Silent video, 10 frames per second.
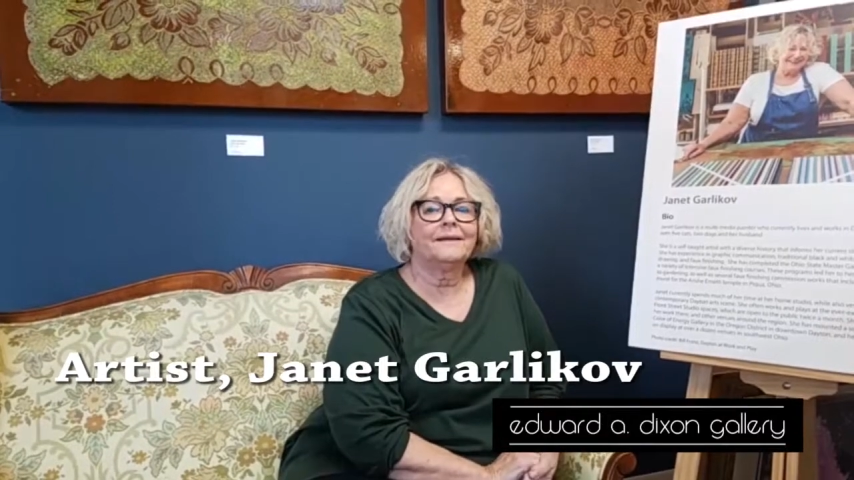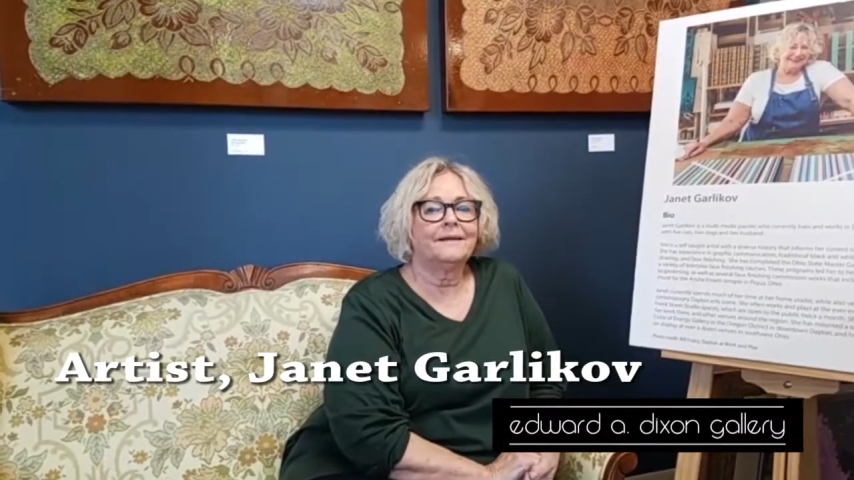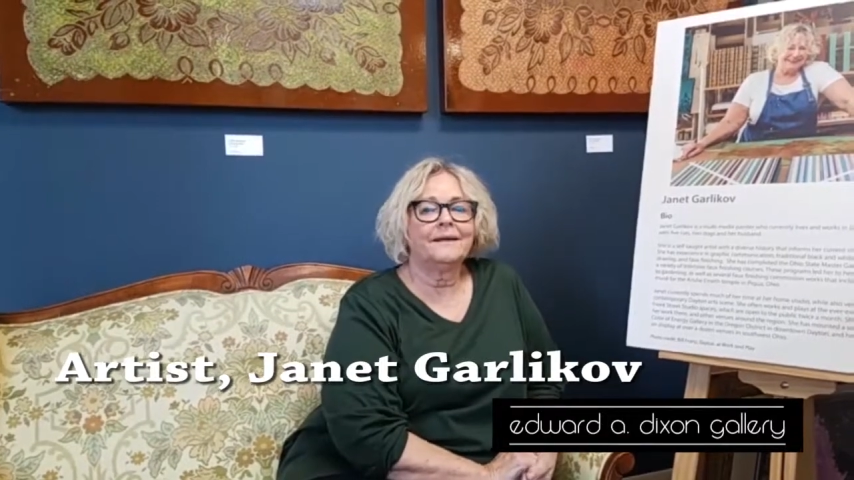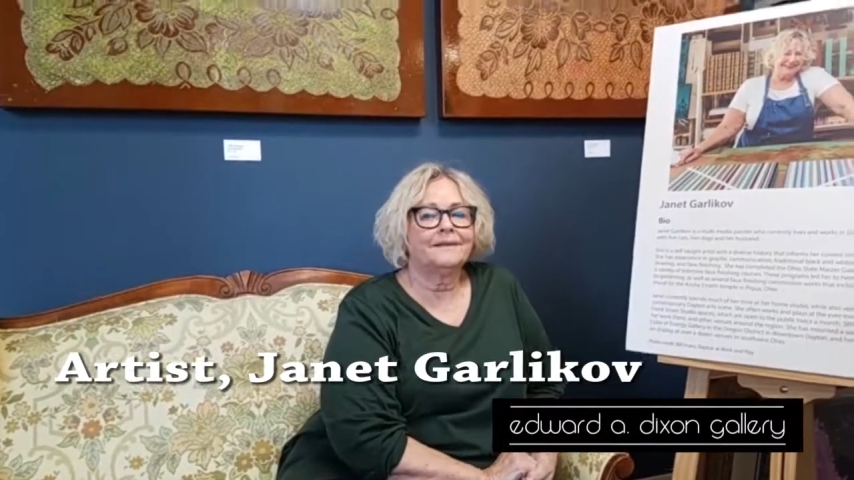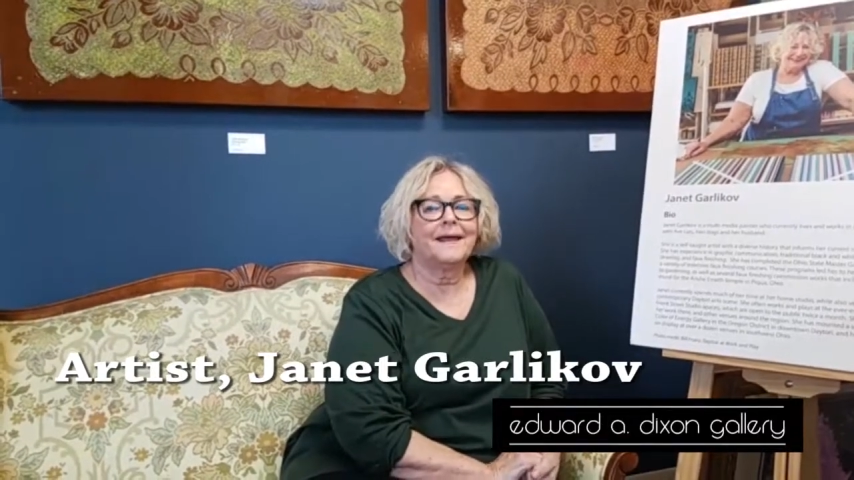
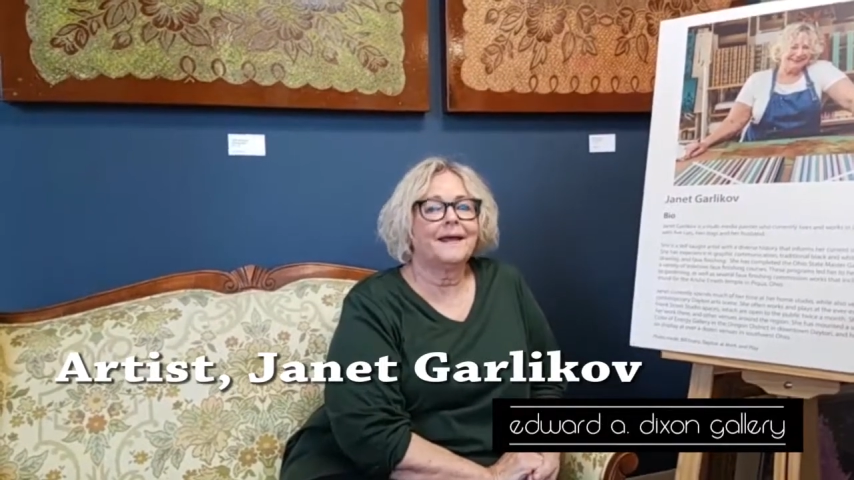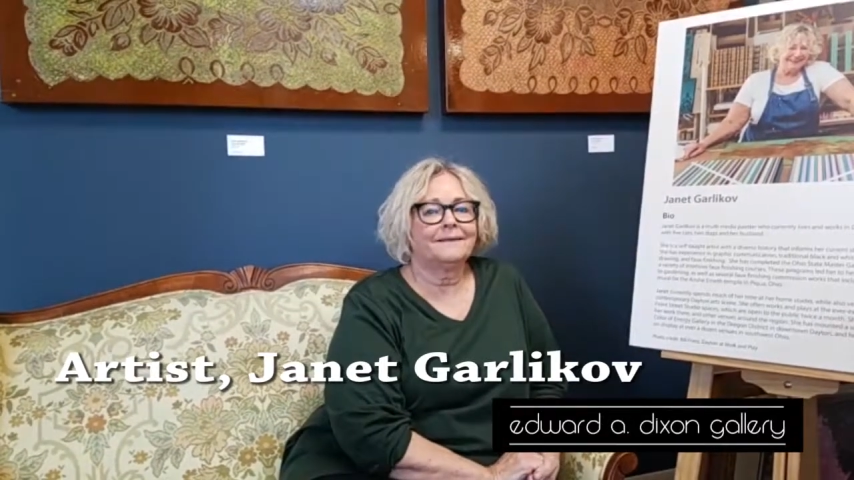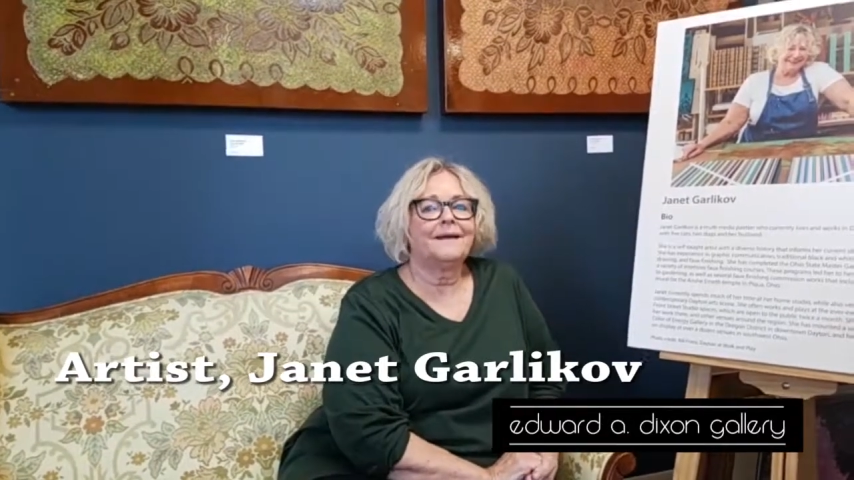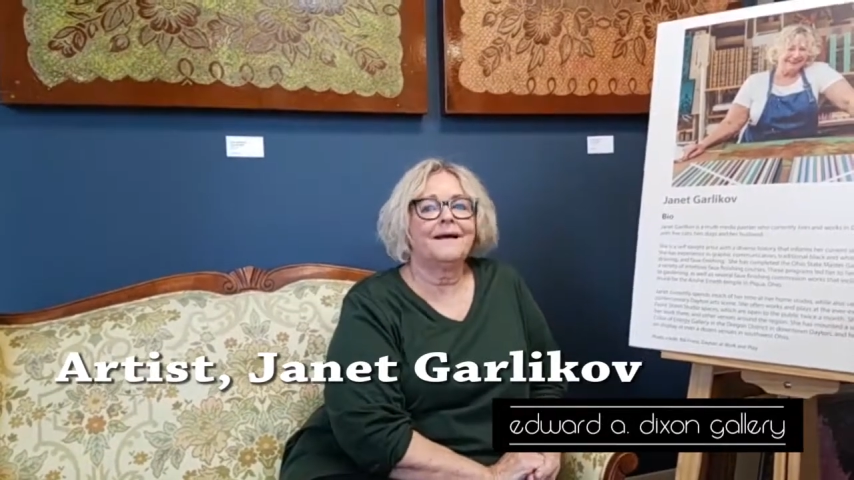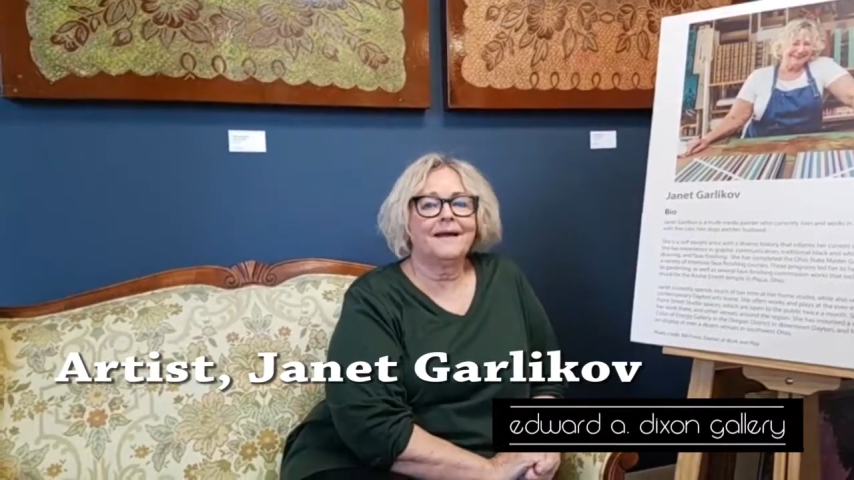at the at
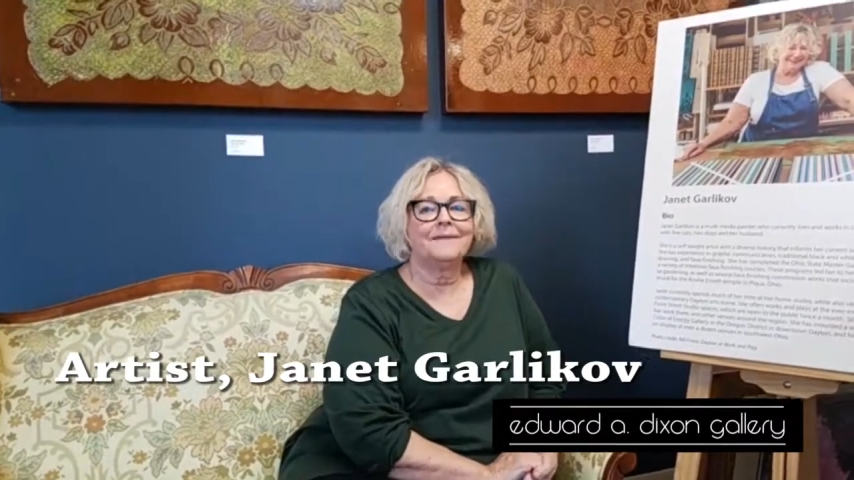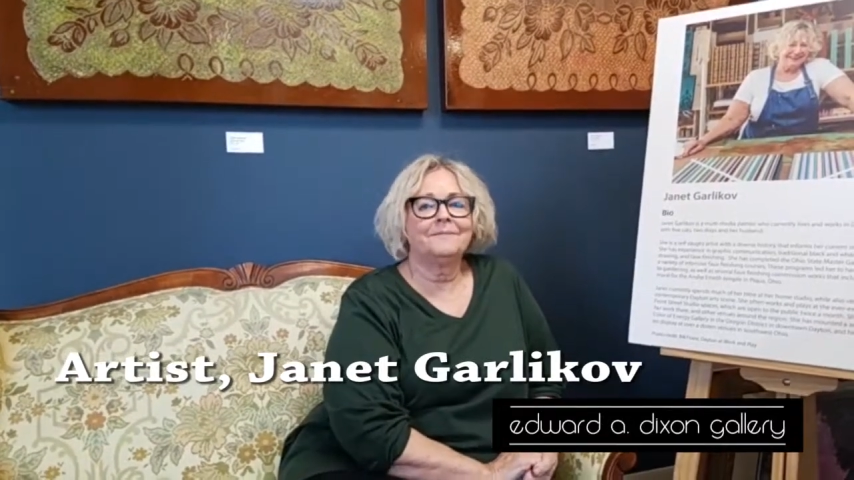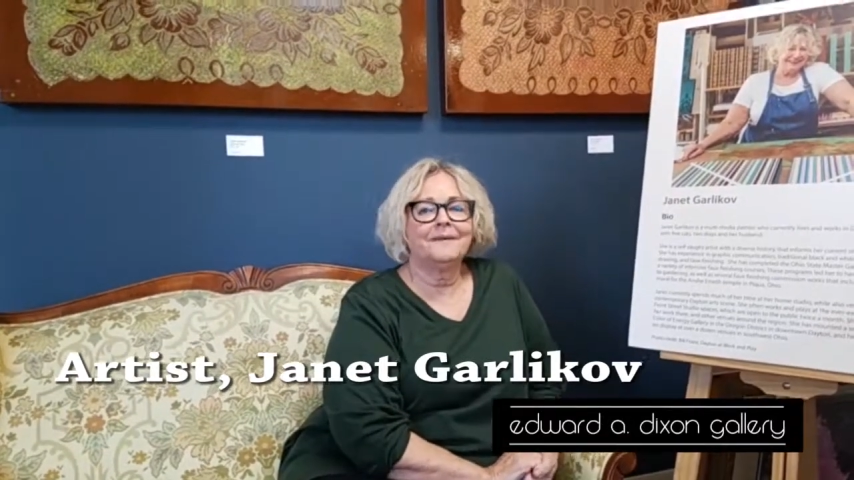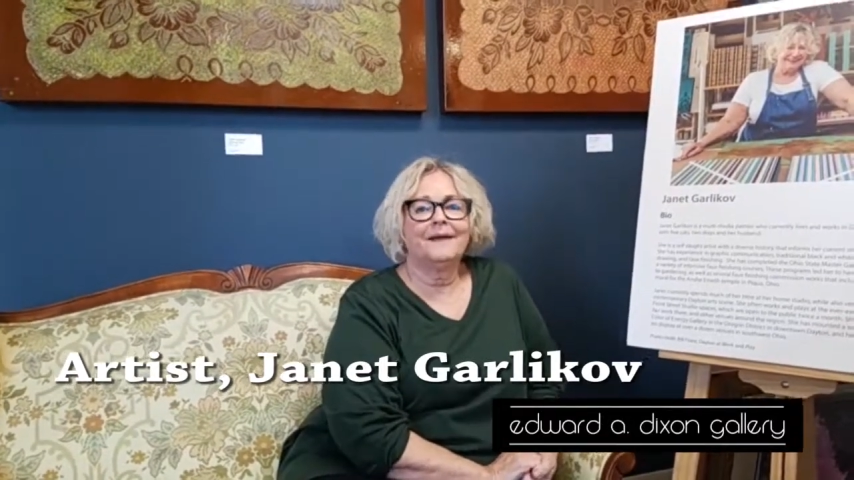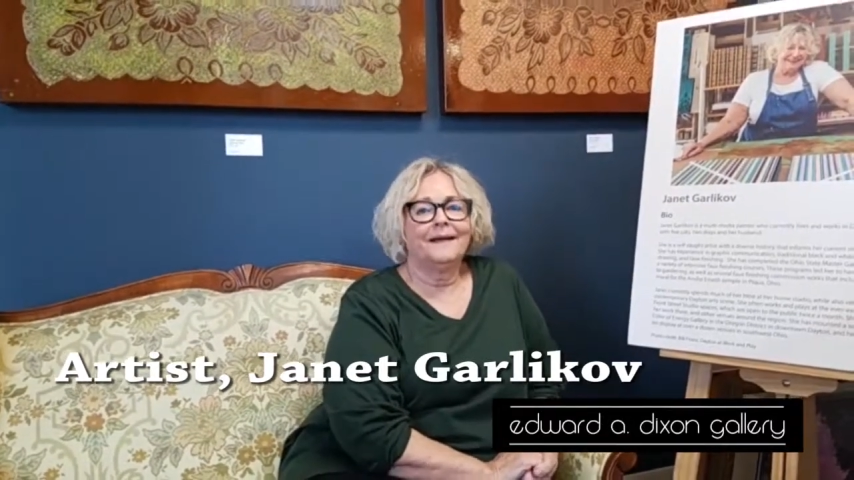time, time, At
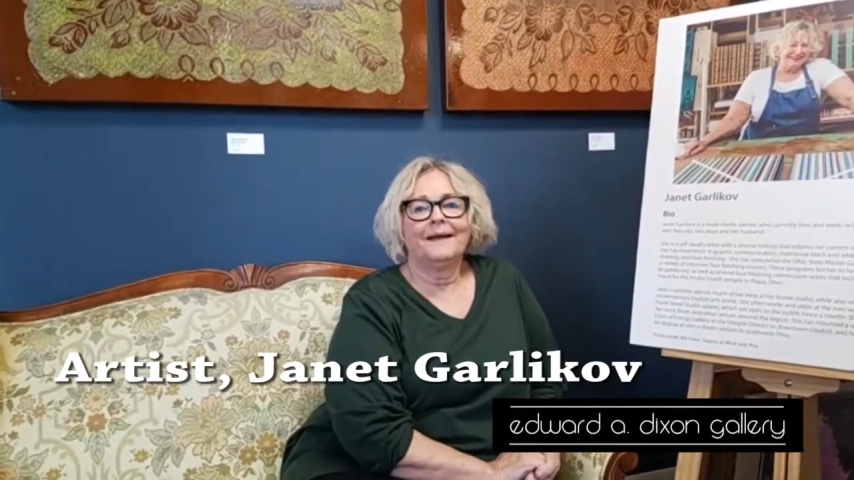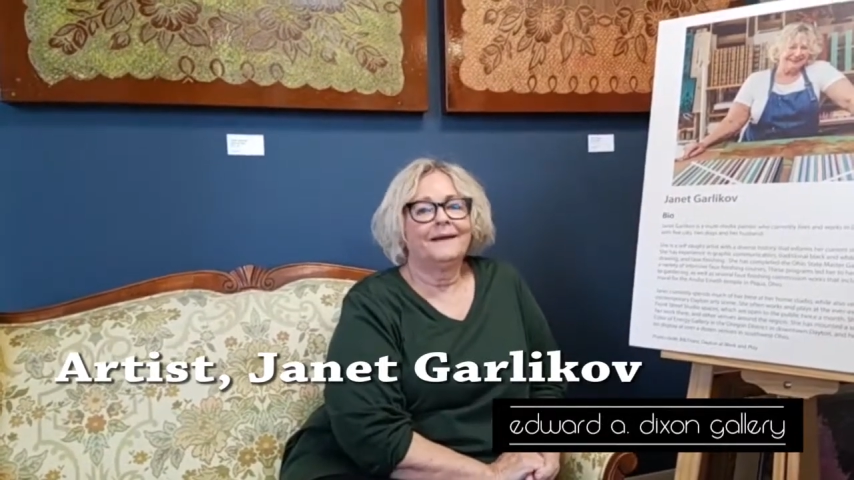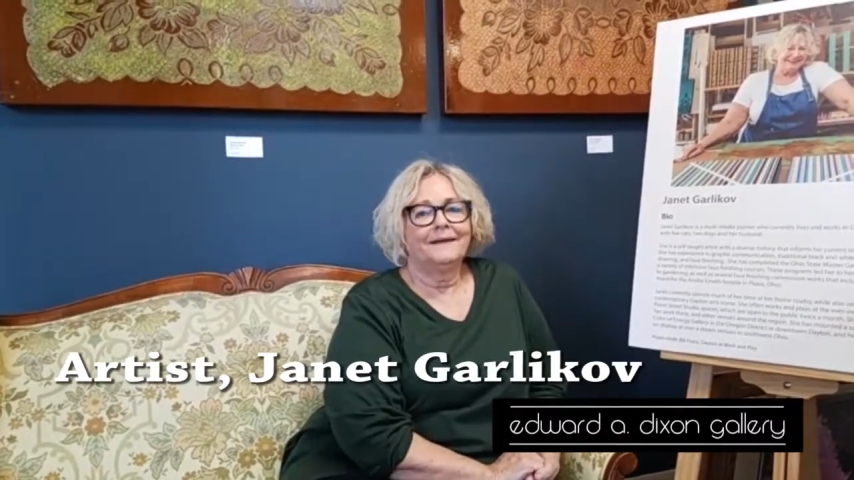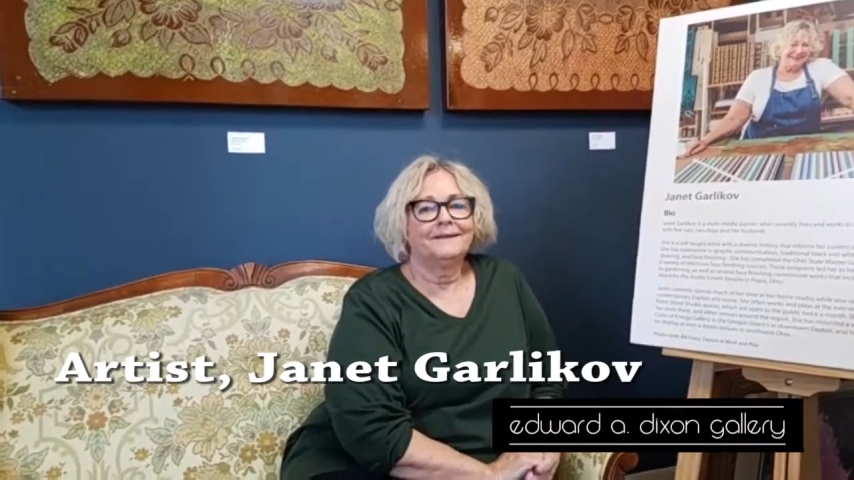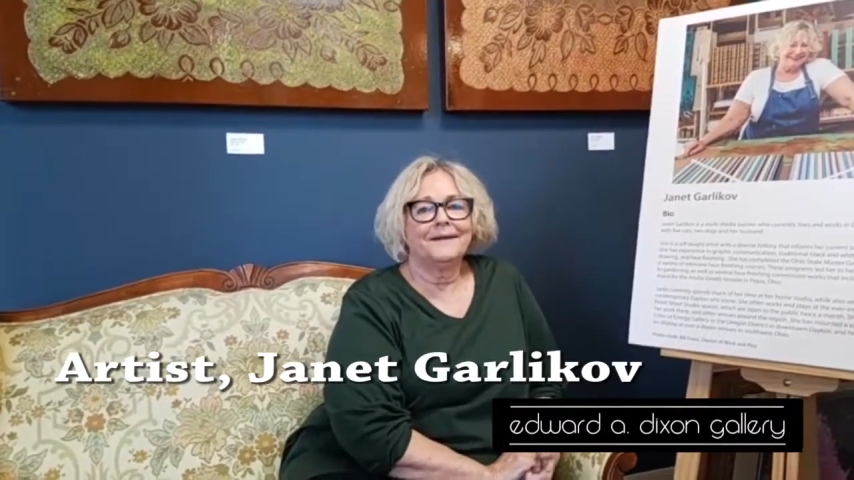the time.
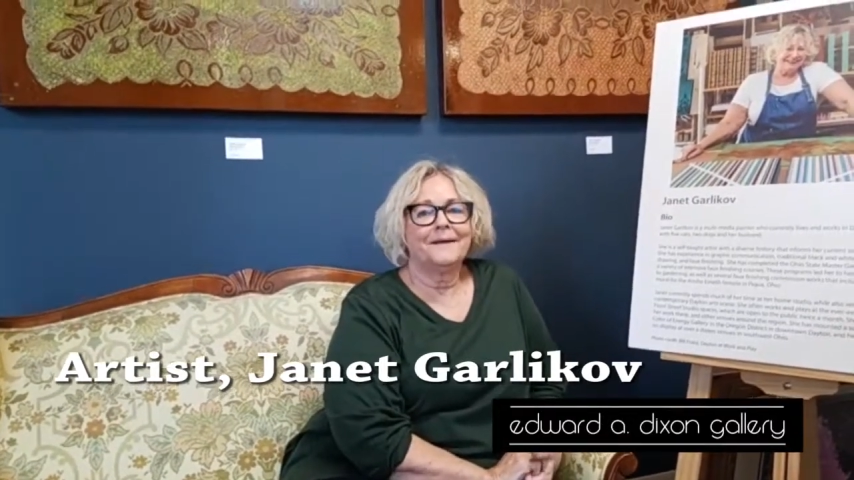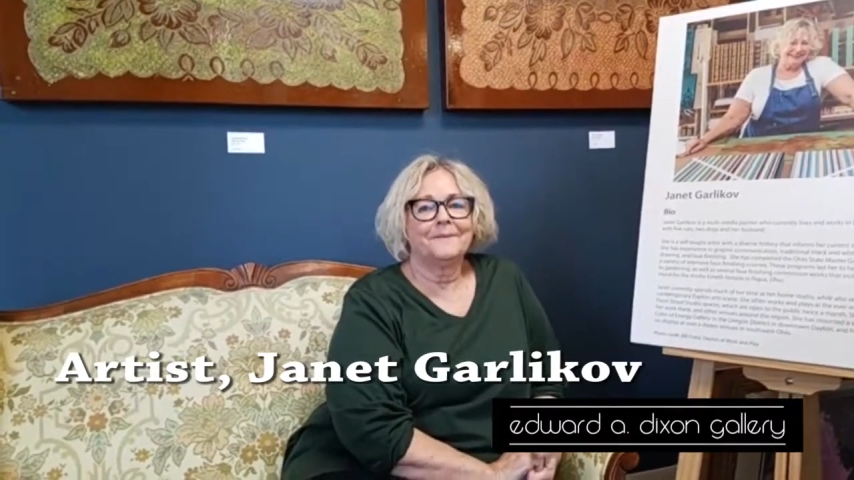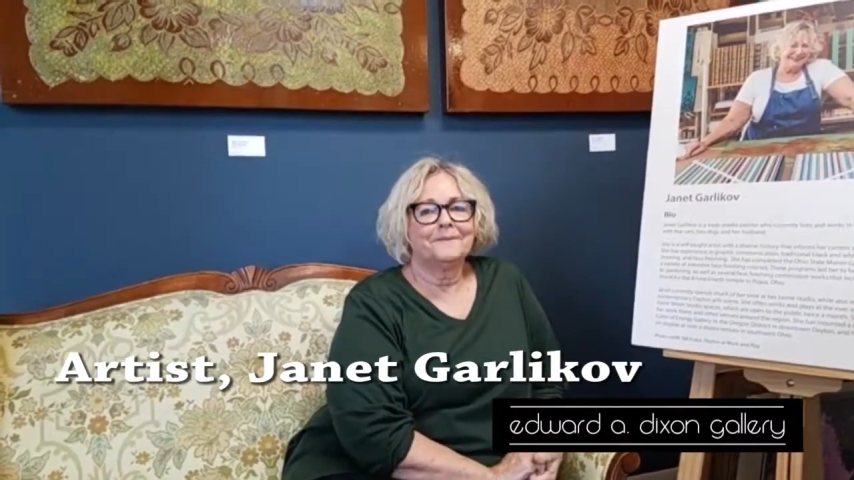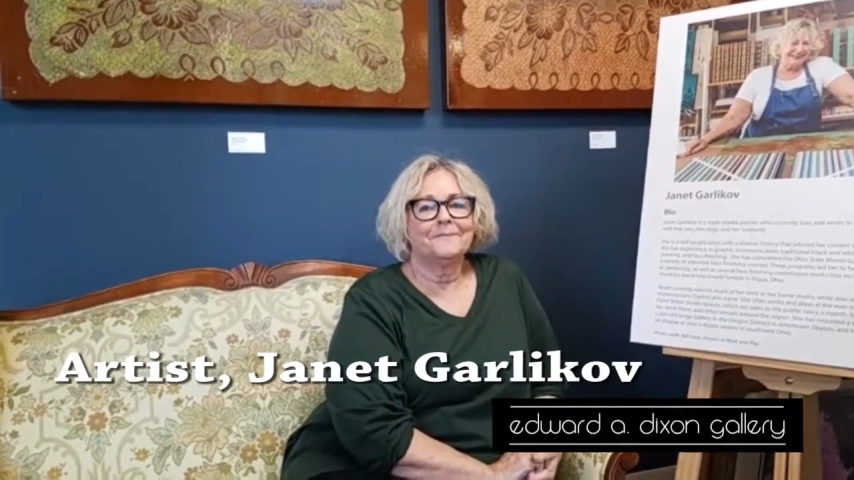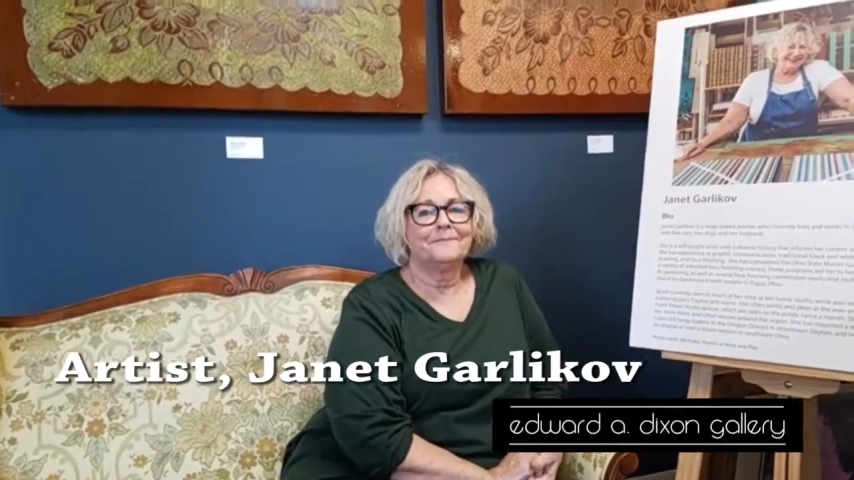Okay. Yeah.